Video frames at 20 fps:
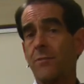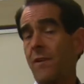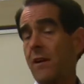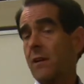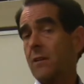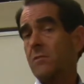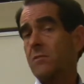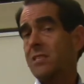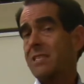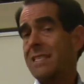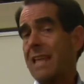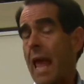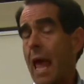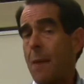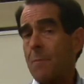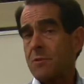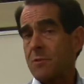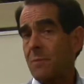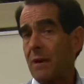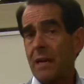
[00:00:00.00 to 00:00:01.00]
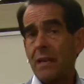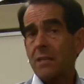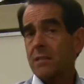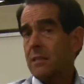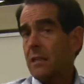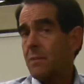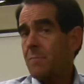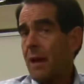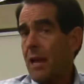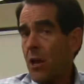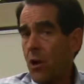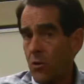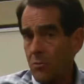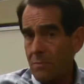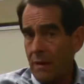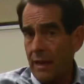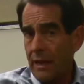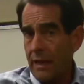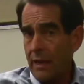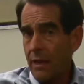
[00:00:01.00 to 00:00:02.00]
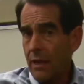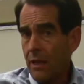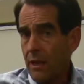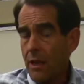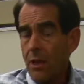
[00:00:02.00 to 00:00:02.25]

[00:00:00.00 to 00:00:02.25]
of Uncle Sam's money instead of my own money.